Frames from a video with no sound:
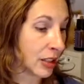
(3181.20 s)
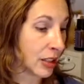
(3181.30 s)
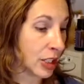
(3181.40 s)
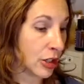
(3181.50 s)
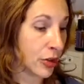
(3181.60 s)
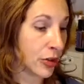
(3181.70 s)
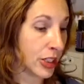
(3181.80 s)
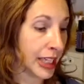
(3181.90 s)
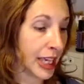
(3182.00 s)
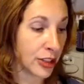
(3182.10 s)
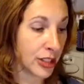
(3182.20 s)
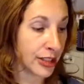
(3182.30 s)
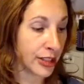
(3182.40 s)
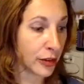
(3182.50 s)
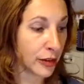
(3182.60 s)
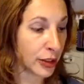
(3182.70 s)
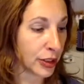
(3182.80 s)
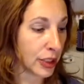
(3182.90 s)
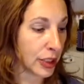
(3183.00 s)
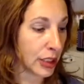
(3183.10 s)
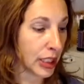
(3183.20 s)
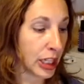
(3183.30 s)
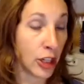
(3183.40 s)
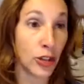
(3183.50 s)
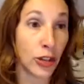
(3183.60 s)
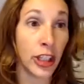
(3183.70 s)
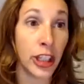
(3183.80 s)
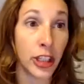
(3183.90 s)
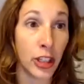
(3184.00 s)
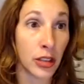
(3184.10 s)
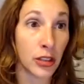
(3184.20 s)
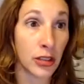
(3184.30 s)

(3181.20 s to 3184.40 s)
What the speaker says: you can get to silver in under a year,